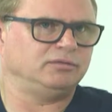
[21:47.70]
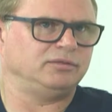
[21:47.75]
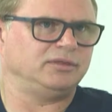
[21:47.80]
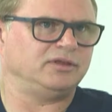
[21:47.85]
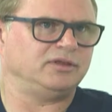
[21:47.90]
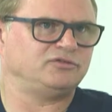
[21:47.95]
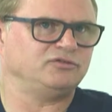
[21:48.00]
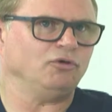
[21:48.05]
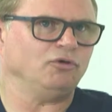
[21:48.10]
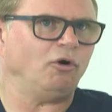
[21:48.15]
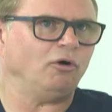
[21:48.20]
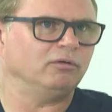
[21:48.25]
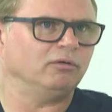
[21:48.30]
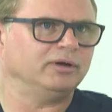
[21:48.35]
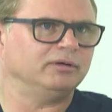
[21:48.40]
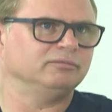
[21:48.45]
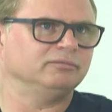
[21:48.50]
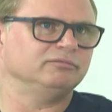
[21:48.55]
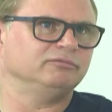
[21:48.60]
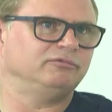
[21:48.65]
there's not
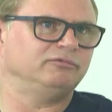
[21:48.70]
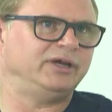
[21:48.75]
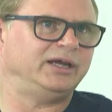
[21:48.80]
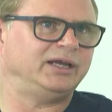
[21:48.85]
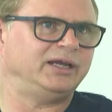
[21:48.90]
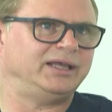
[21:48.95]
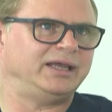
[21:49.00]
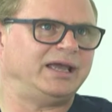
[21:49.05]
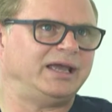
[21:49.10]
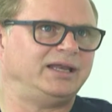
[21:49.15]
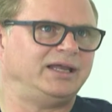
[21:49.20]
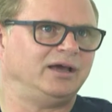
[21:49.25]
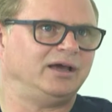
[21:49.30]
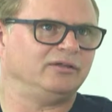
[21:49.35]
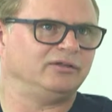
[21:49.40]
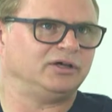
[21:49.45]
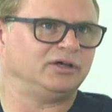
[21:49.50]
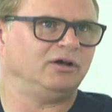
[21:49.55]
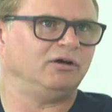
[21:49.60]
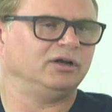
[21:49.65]
really any
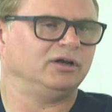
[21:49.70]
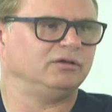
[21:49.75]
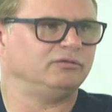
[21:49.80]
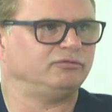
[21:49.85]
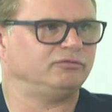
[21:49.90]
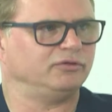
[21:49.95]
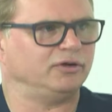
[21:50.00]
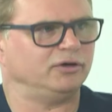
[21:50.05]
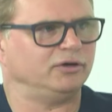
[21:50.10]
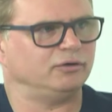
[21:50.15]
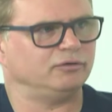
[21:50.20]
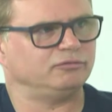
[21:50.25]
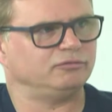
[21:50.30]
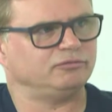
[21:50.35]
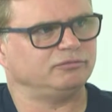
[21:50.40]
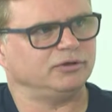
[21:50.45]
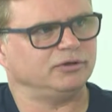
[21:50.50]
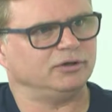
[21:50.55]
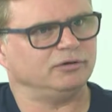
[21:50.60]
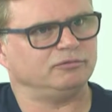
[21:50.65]
other kind of
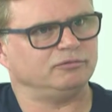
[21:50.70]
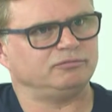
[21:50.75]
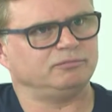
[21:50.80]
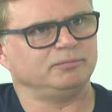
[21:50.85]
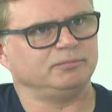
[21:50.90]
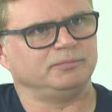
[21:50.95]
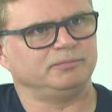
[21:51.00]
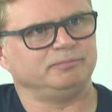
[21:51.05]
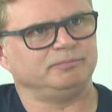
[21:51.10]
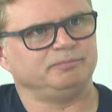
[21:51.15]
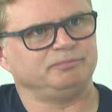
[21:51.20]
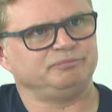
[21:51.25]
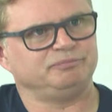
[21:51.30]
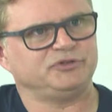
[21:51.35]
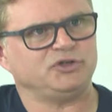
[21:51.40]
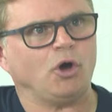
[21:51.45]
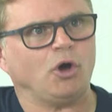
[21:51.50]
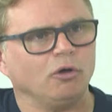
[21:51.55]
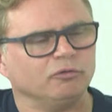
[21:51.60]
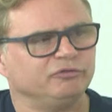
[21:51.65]

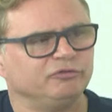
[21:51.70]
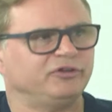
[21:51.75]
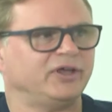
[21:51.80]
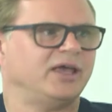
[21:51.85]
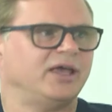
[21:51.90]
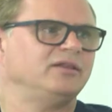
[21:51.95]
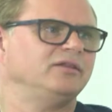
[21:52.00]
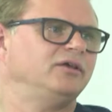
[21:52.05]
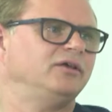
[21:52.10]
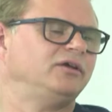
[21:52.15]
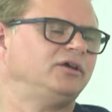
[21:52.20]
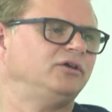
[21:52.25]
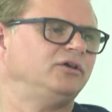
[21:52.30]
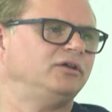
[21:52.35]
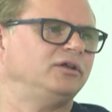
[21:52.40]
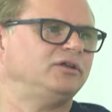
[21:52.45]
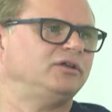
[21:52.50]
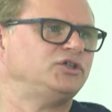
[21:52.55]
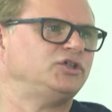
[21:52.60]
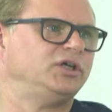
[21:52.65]
content that
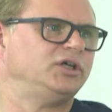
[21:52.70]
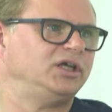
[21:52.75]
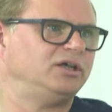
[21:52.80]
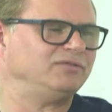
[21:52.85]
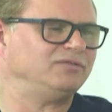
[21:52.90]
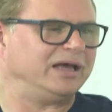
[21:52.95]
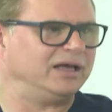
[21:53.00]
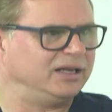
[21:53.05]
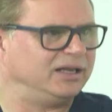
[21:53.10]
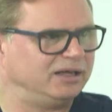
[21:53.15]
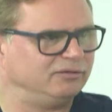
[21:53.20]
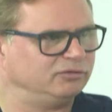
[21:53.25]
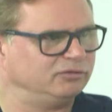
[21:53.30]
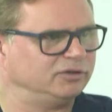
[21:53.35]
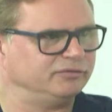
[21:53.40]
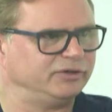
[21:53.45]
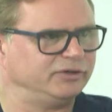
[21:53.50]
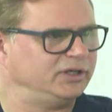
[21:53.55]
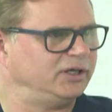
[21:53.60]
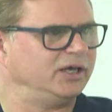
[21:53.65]
can achieve that
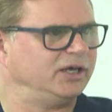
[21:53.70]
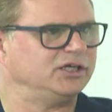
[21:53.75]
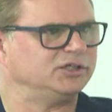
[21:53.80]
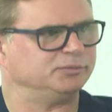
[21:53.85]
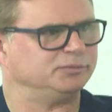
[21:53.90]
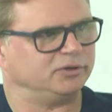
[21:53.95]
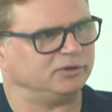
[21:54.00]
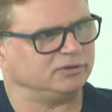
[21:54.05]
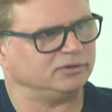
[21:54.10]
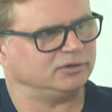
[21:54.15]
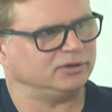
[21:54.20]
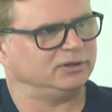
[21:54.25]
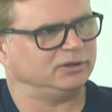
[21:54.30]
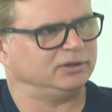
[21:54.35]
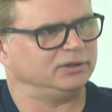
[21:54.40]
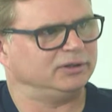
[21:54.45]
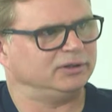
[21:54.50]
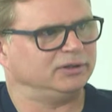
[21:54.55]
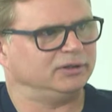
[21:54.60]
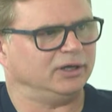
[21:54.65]
level of engagement,
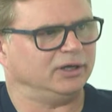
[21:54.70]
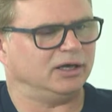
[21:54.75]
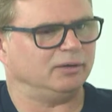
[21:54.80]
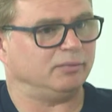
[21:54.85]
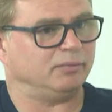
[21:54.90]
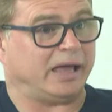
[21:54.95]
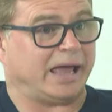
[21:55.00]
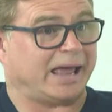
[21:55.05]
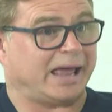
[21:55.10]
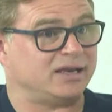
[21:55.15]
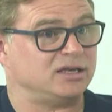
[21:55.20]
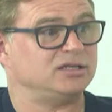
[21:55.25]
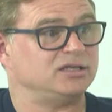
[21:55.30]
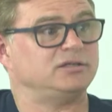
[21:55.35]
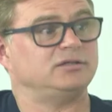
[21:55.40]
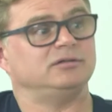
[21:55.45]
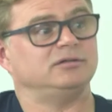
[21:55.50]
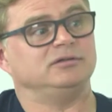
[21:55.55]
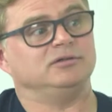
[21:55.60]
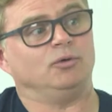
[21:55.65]

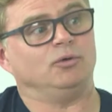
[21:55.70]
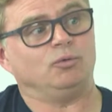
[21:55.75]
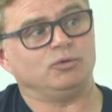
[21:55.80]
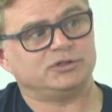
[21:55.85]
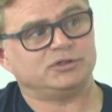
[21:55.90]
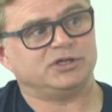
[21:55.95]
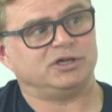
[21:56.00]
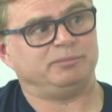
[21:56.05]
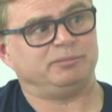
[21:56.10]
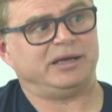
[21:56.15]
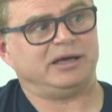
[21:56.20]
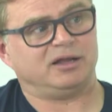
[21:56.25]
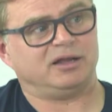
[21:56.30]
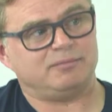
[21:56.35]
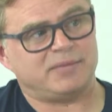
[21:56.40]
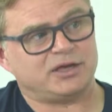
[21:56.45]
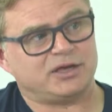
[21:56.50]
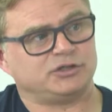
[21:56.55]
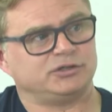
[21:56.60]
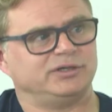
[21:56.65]
and also be able
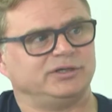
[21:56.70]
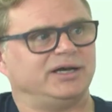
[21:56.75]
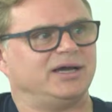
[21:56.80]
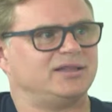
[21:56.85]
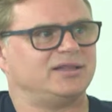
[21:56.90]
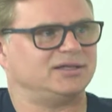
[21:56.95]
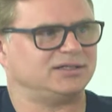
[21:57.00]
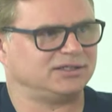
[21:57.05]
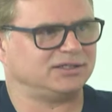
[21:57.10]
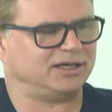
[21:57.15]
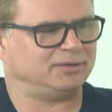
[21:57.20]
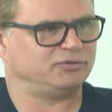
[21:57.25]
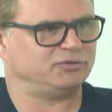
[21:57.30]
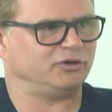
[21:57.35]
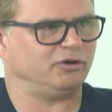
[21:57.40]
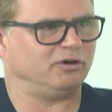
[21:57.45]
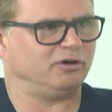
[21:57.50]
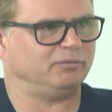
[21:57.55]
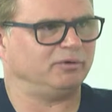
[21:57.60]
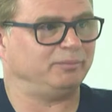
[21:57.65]
to measure it at the same
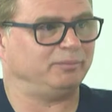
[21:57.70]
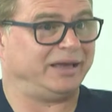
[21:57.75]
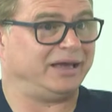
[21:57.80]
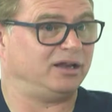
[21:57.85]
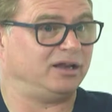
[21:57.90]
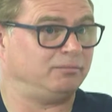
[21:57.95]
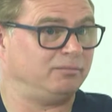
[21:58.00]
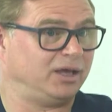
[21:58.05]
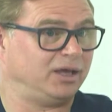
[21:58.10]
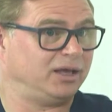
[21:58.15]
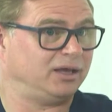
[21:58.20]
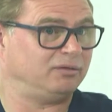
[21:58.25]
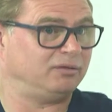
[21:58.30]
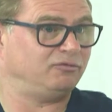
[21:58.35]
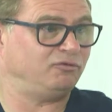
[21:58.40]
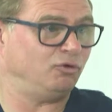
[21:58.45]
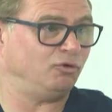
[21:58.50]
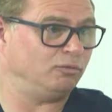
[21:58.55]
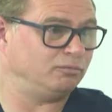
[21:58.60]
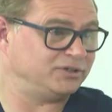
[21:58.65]
time and be able to make
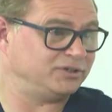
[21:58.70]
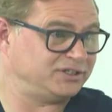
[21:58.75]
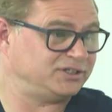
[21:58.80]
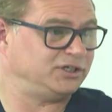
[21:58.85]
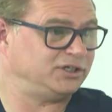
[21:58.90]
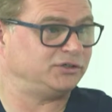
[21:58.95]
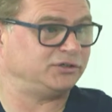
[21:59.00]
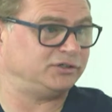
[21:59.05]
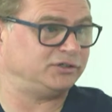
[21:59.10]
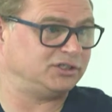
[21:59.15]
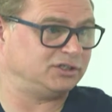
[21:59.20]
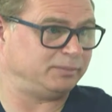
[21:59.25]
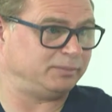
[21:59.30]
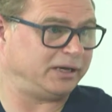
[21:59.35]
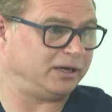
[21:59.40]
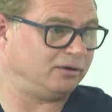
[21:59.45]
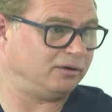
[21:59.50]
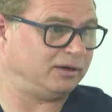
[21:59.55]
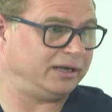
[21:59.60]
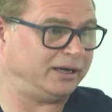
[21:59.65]
informed decisions
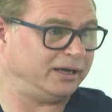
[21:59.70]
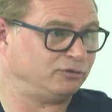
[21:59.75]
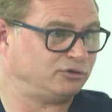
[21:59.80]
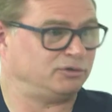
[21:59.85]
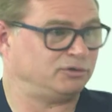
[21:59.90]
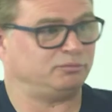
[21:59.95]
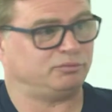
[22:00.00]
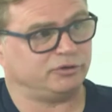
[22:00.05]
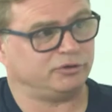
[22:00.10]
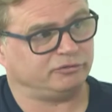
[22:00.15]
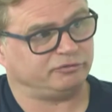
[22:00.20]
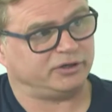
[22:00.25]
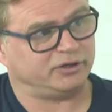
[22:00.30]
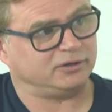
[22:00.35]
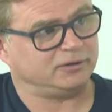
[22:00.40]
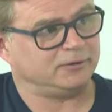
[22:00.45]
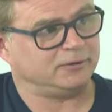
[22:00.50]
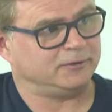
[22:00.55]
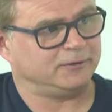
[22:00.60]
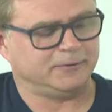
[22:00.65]
about how to improve
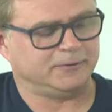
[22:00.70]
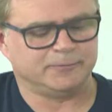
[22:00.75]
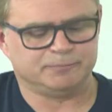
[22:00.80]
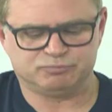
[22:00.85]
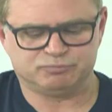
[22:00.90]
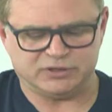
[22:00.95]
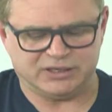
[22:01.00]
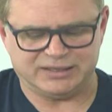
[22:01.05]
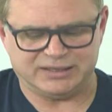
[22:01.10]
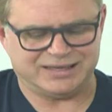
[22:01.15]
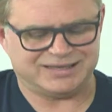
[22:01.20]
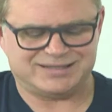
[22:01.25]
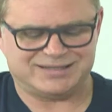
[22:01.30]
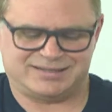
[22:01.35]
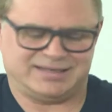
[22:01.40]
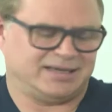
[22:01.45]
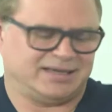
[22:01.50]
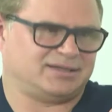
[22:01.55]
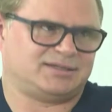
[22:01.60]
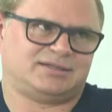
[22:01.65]
it. And
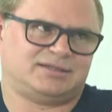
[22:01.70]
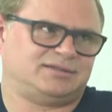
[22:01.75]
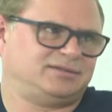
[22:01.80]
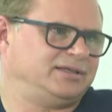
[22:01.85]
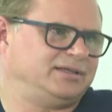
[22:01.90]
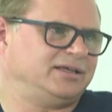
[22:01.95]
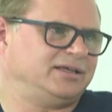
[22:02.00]
that's